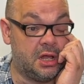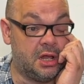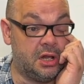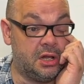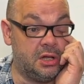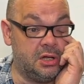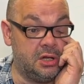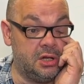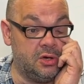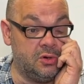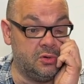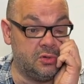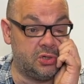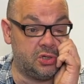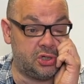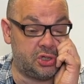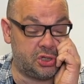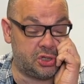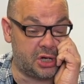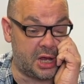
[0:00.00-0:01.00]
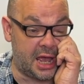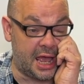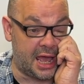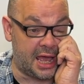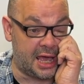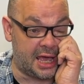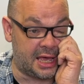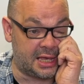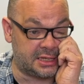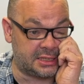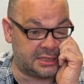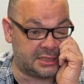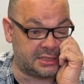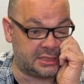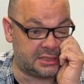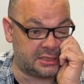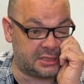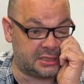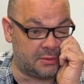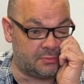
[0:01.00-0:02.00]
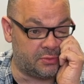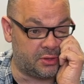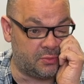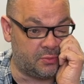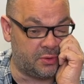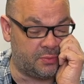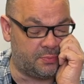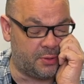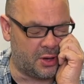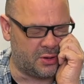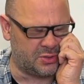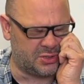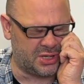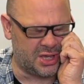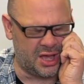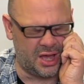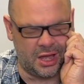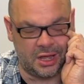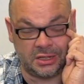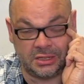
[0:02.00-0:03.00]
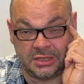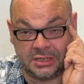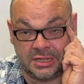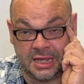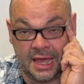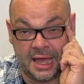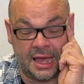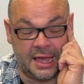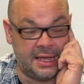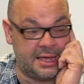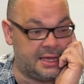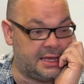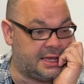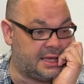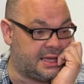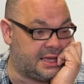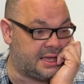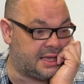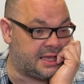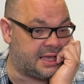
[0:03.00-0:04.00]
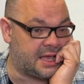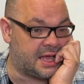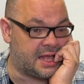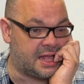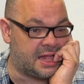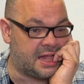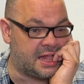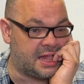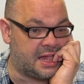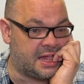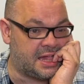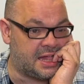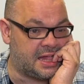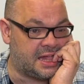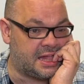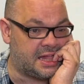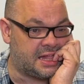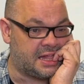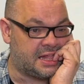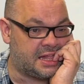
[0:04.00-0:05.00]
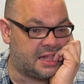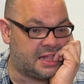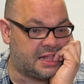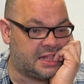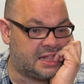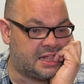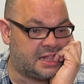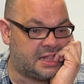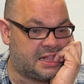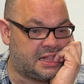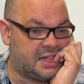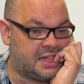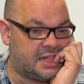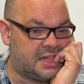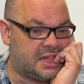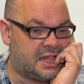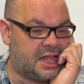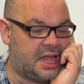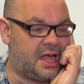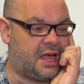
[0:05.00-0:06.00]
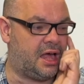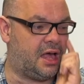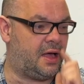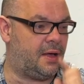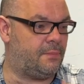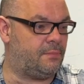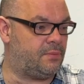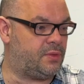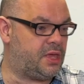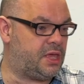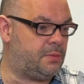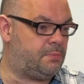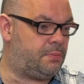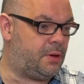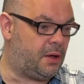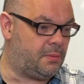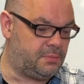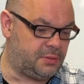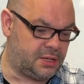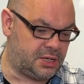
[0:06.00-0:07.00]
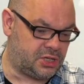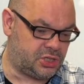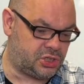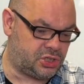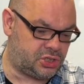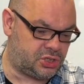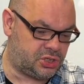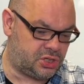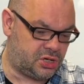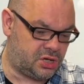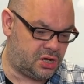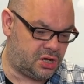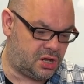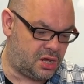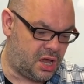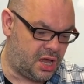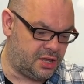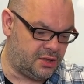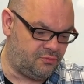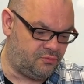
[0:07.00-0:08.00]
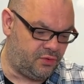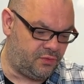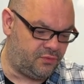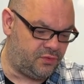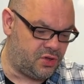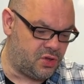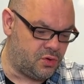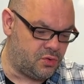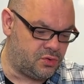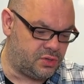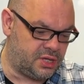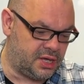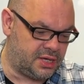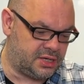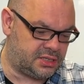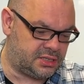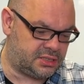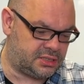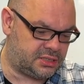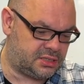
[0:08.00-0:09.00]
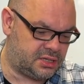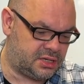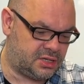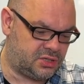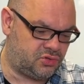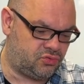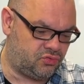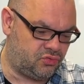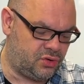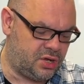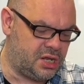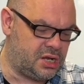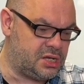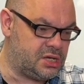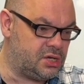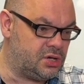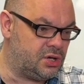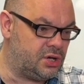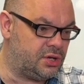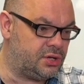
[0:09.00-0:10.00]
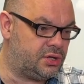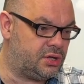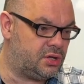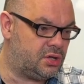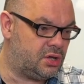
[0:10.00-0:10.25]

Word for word: Luch has something with postcards that he uh, um, he published. I reviewed this. It's really good.